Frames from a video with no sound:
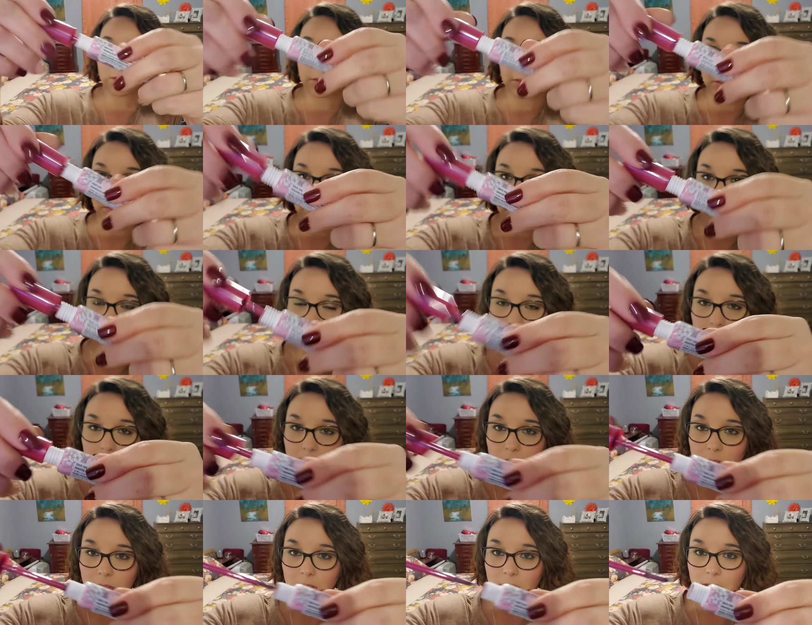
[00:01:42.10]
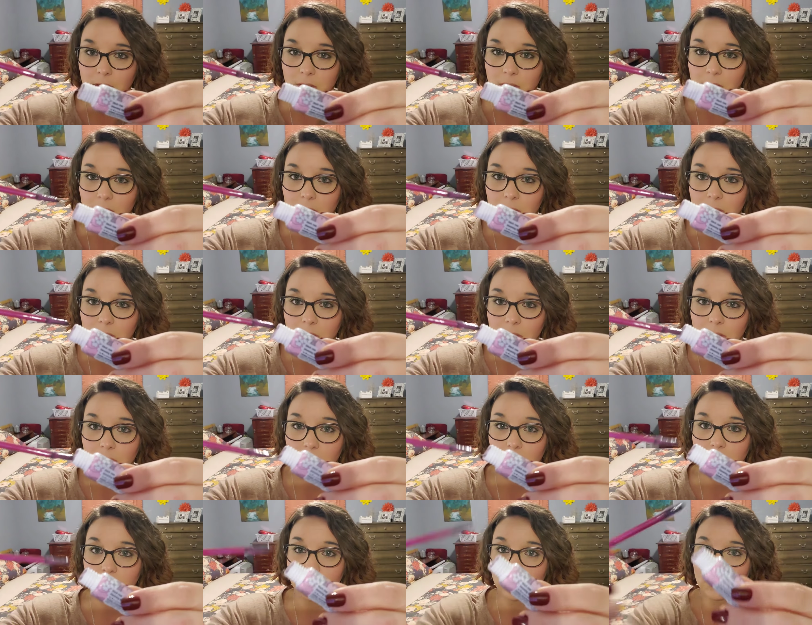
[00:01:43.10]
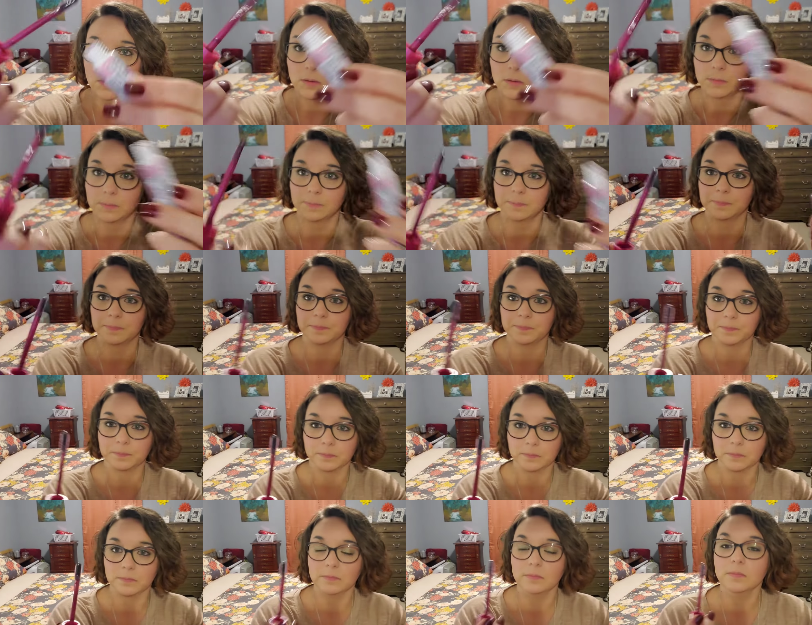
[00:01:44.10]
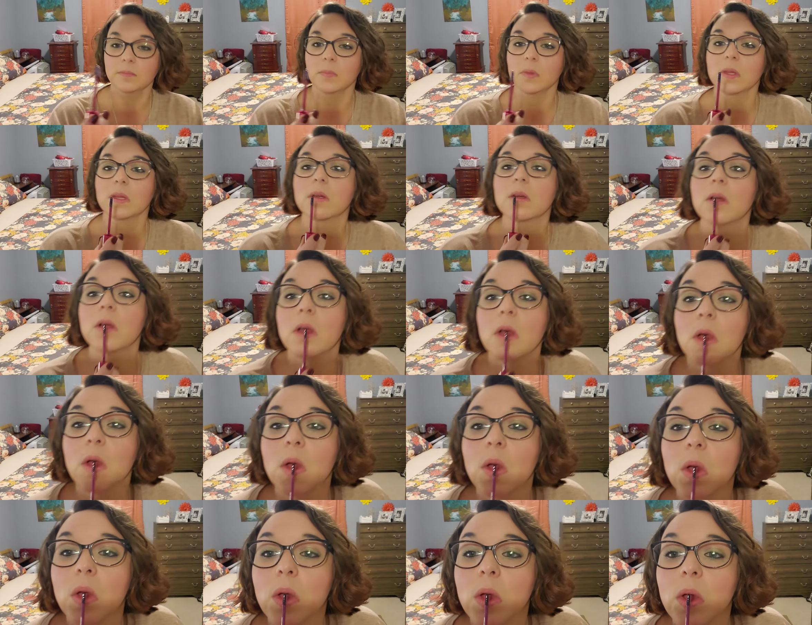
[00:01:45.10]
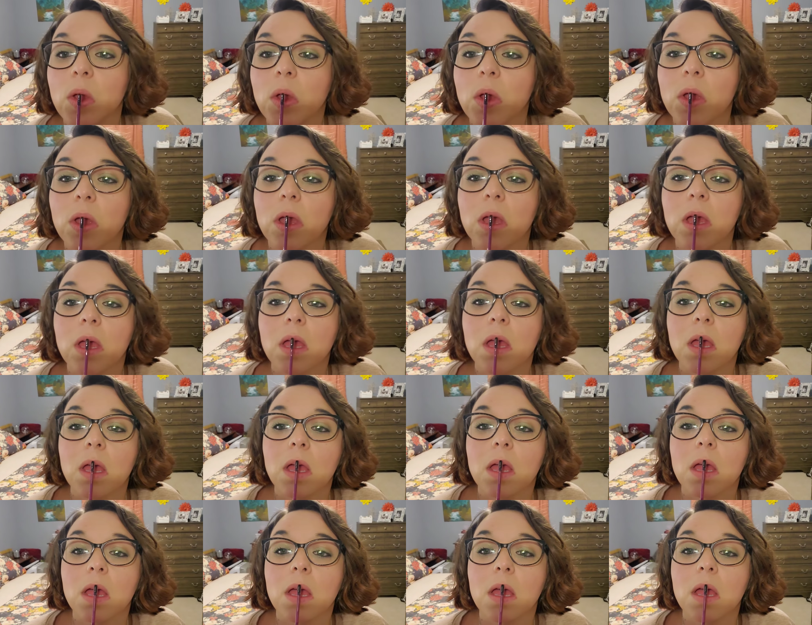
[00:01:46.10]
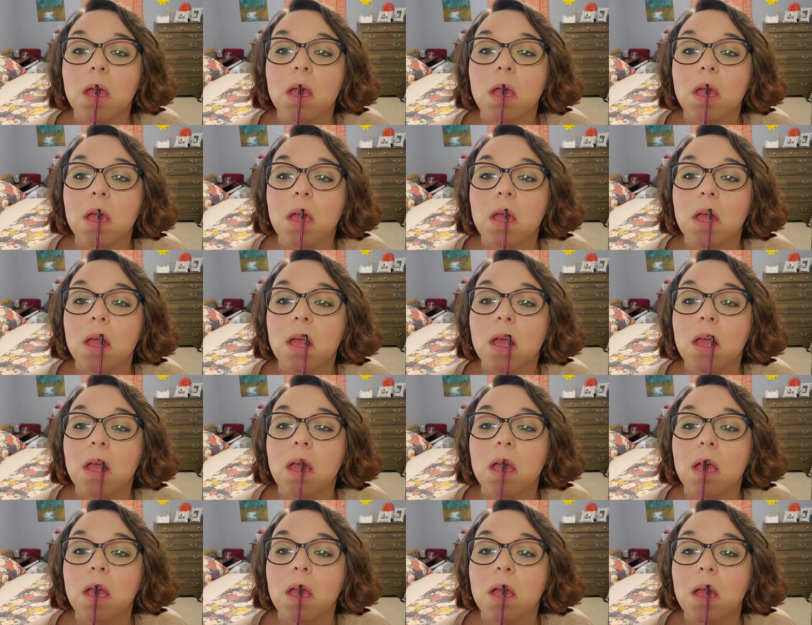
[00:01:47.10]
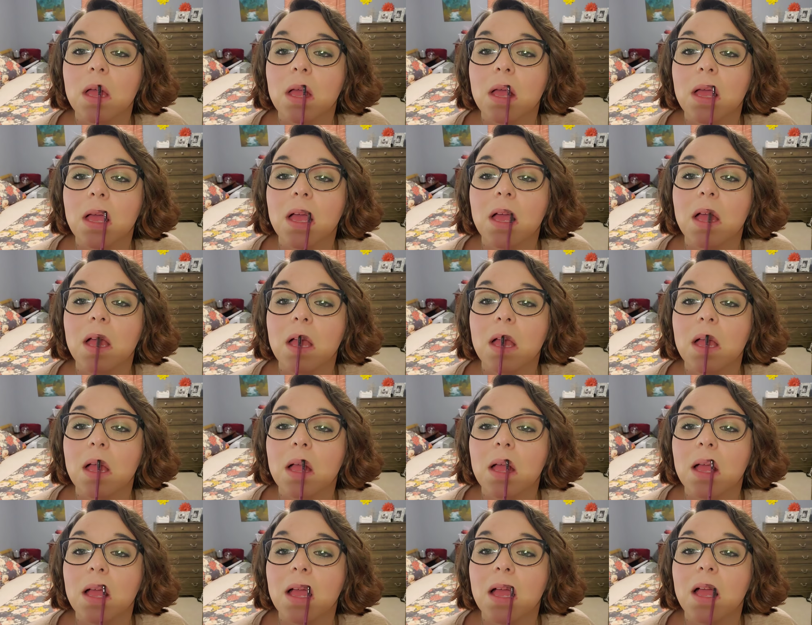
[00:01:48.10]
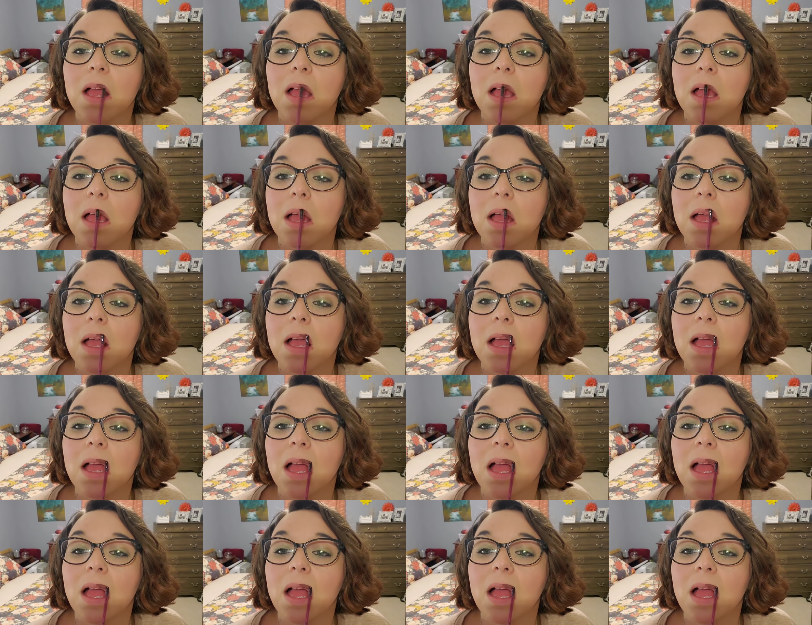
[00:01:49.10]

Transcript: Nothing is said.